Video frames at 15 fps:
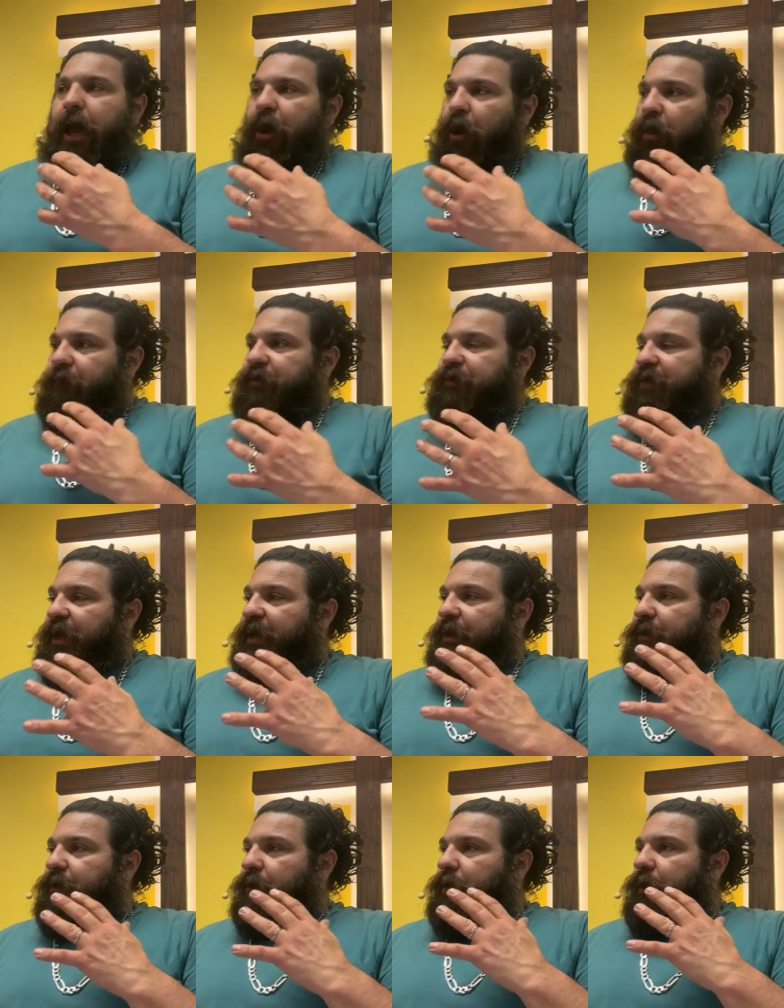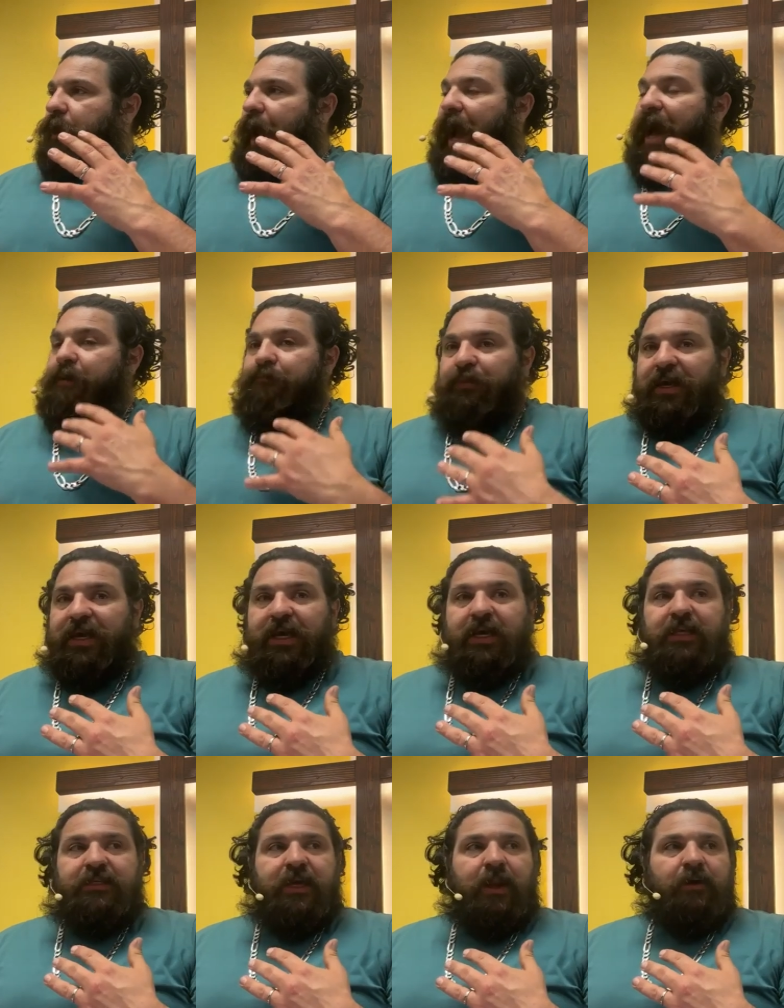And all of a sudden, I had
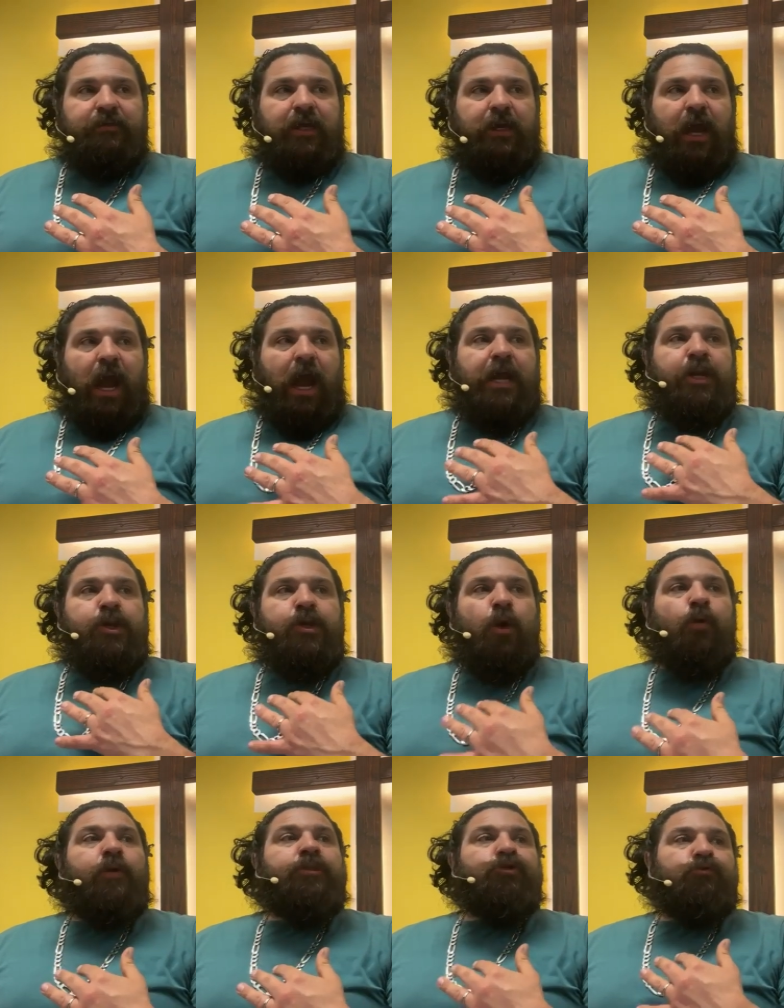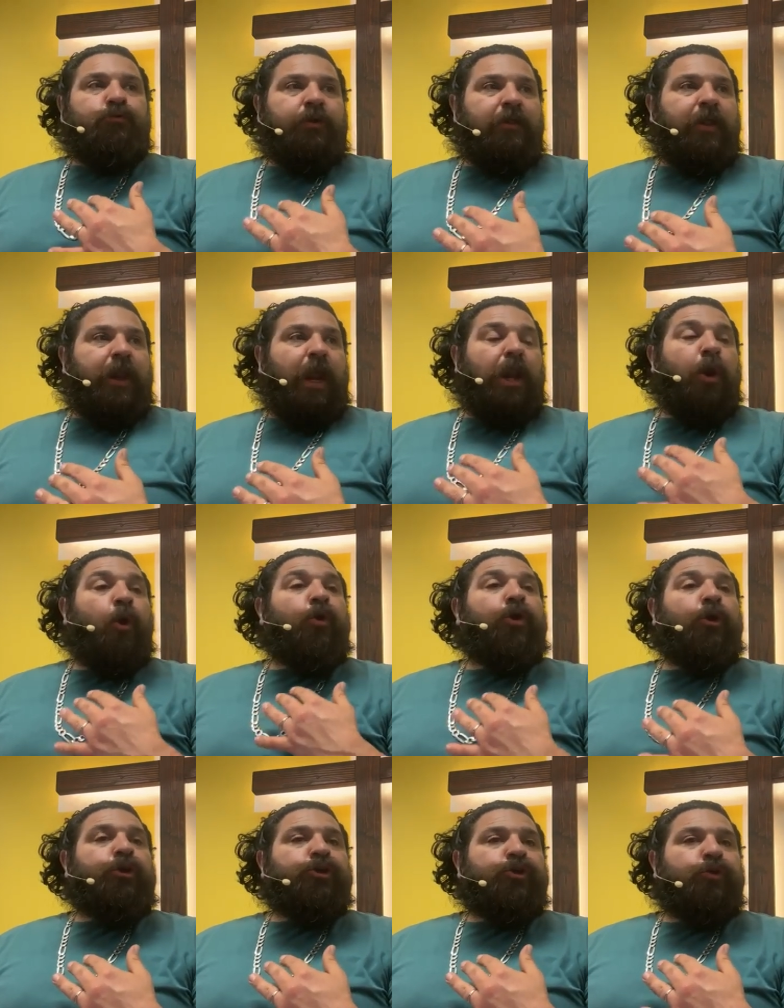peace and I was like, I know it's real and I know
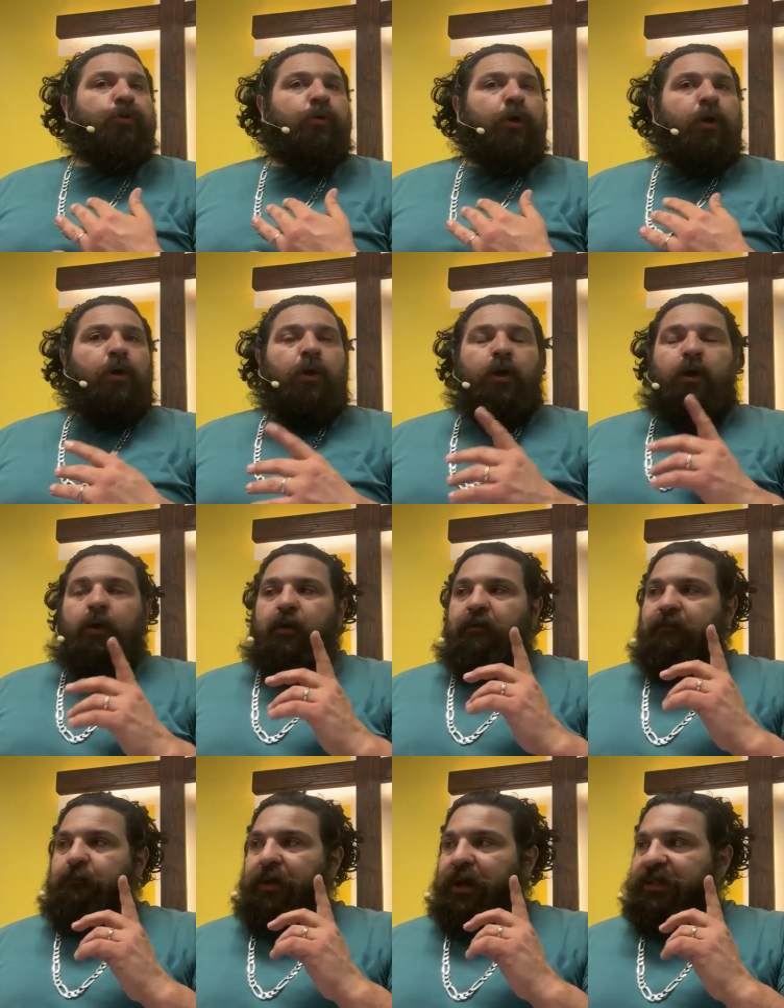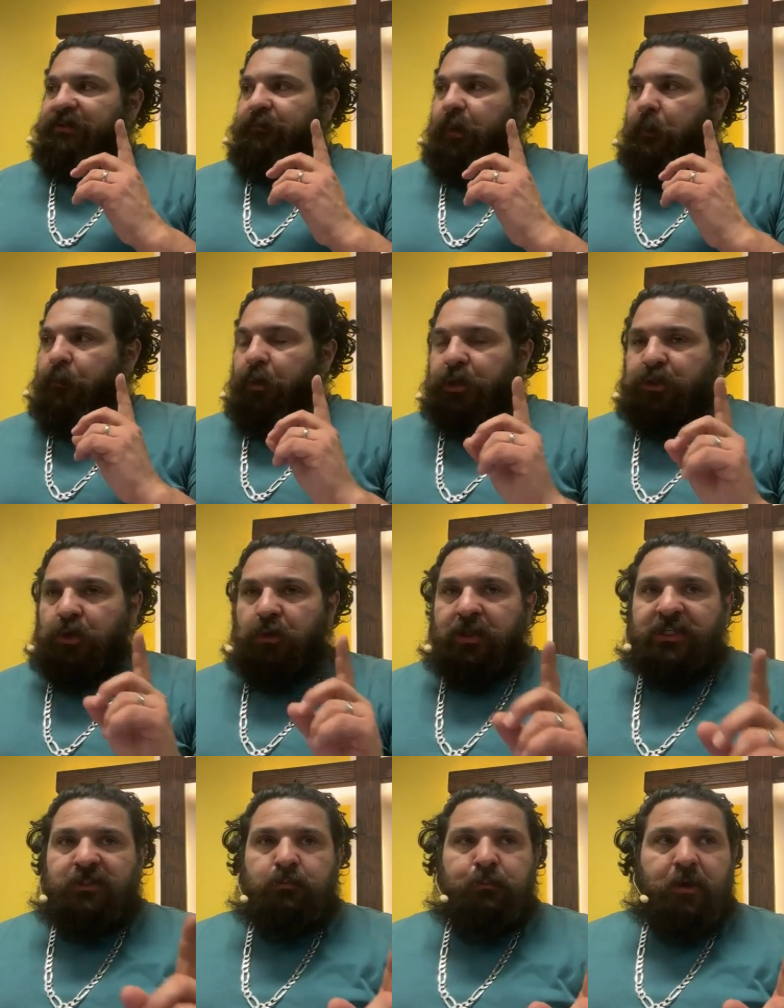you're true because of my
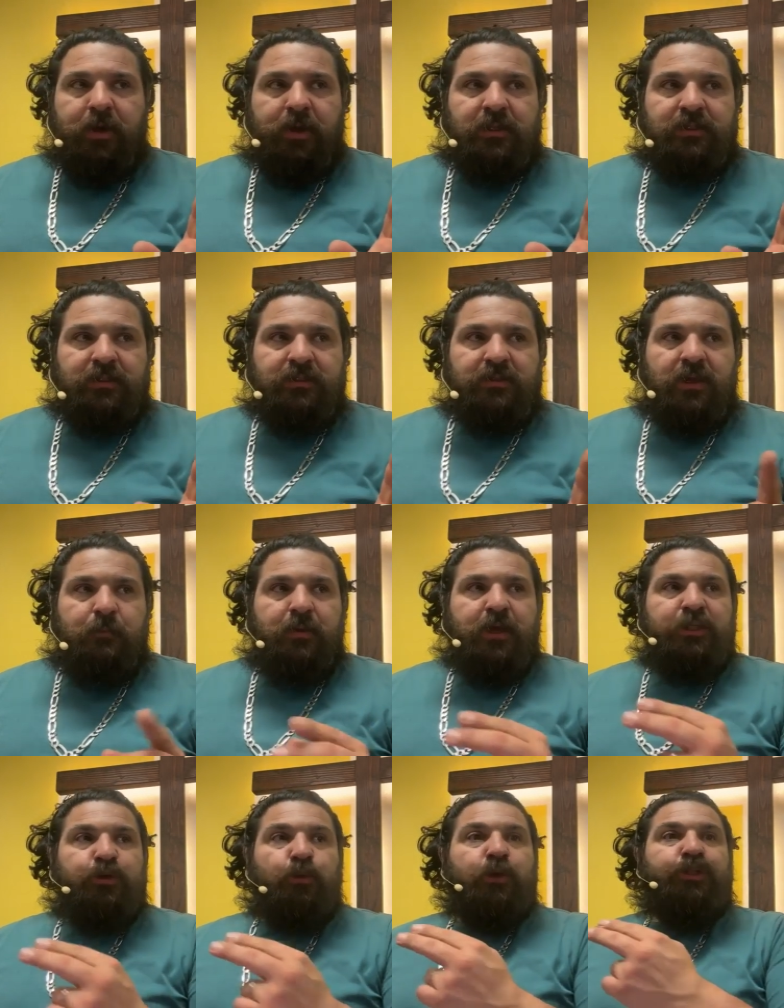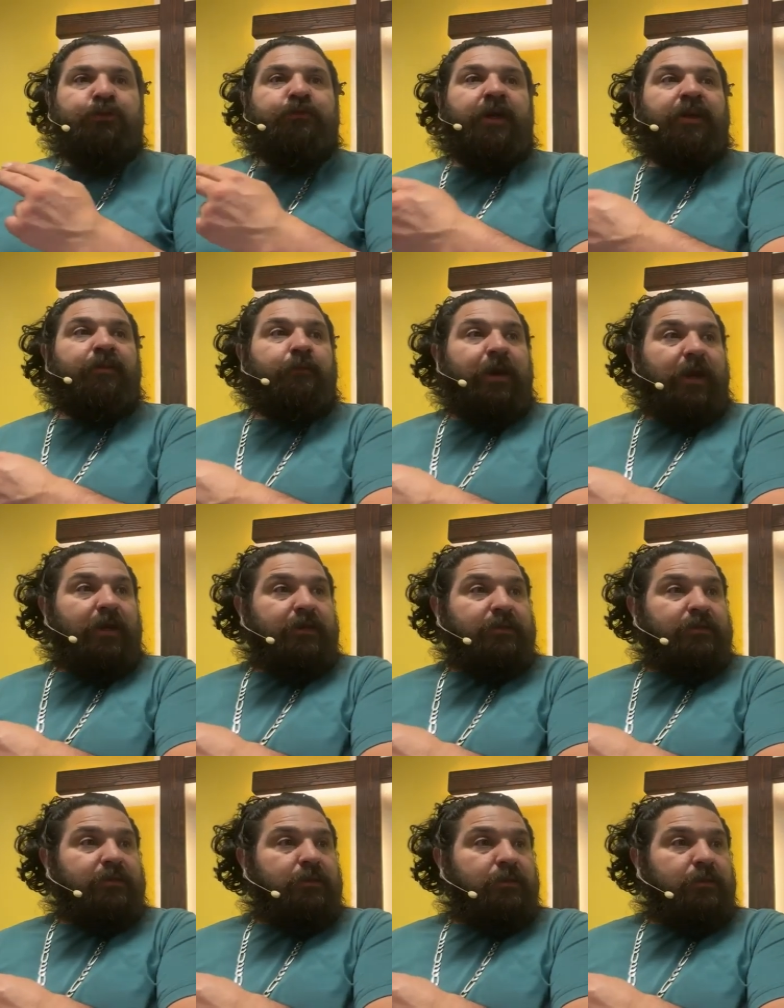personal experience and because of what you've done in the
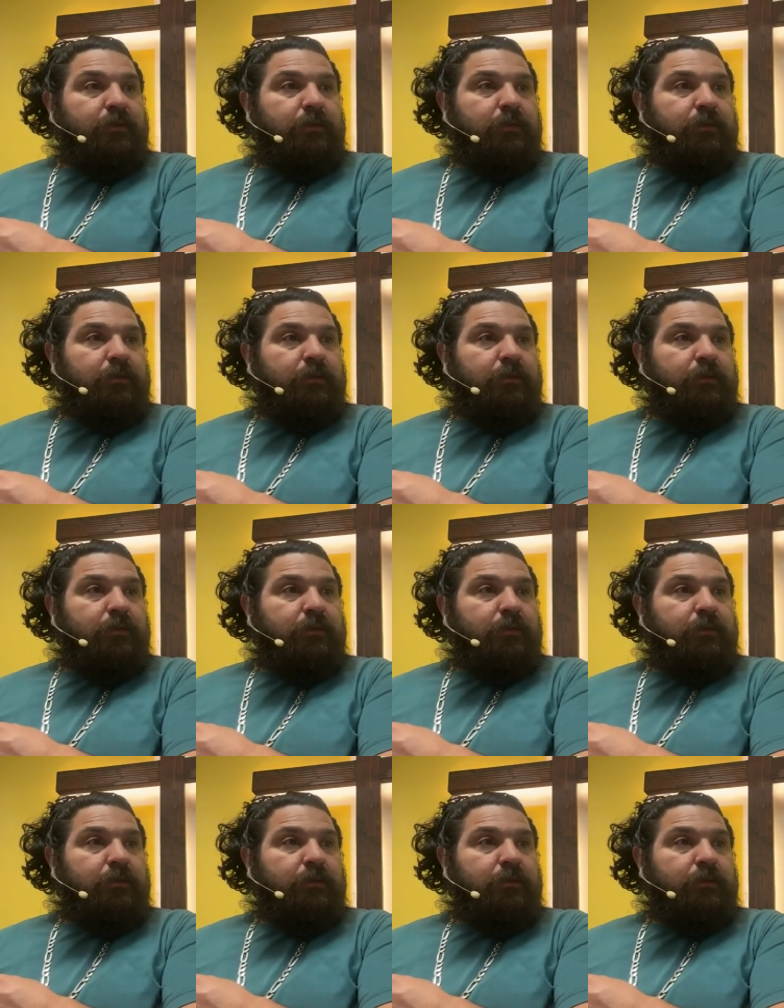past.